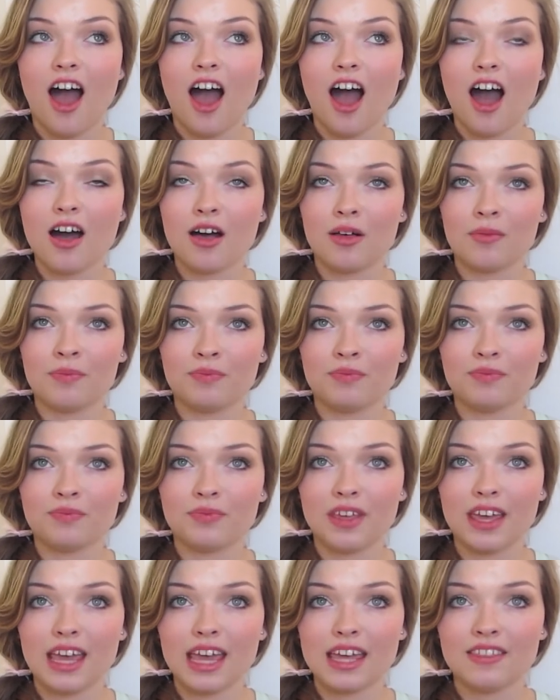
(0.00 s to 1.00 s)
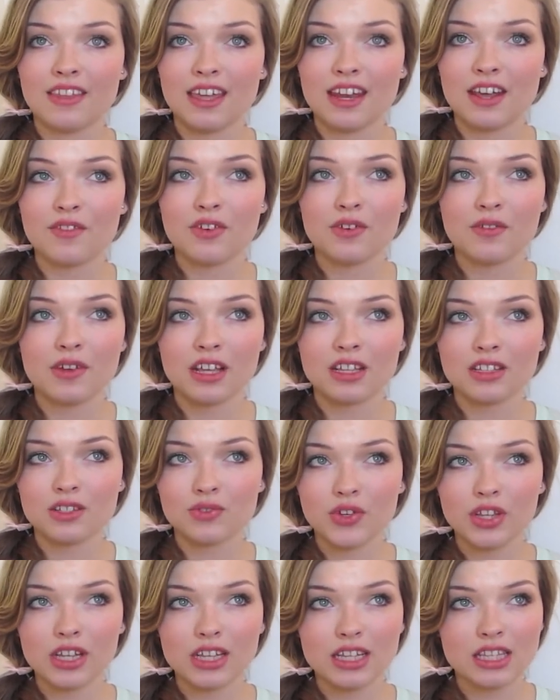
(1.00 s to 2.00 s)
Um, and then everyone
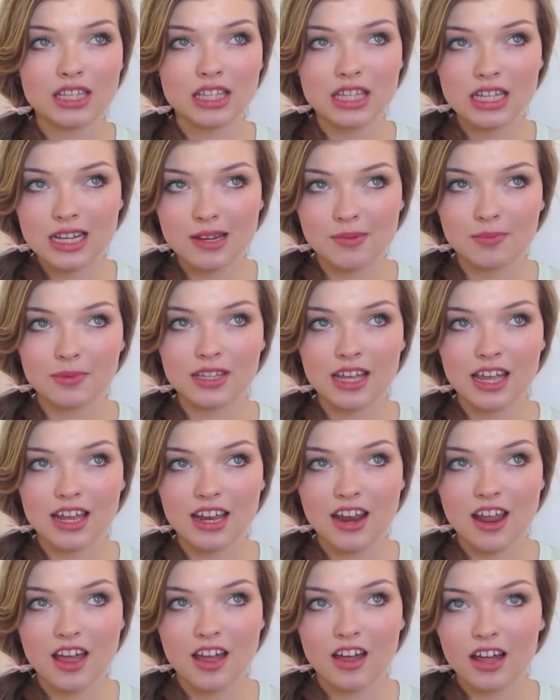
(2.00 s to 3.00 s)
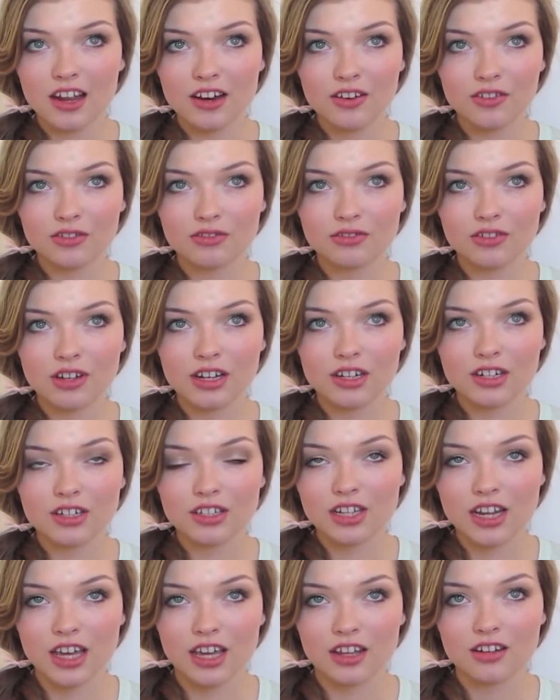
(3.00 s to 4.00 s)
else really sleeps and I don't
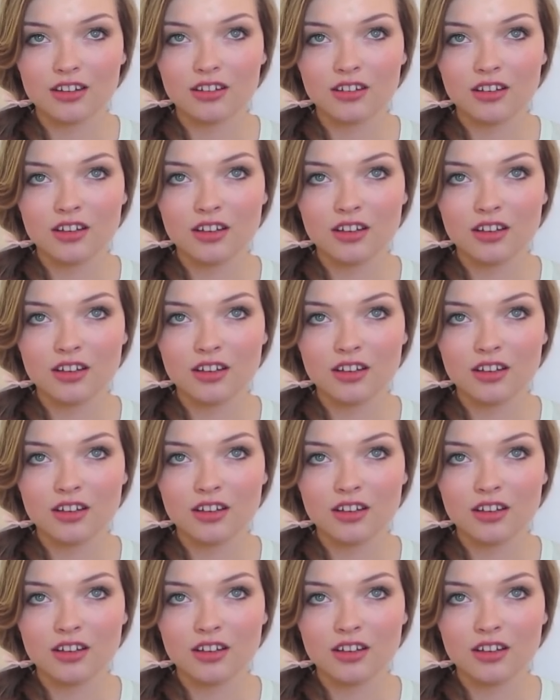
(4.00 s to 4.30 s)
understand.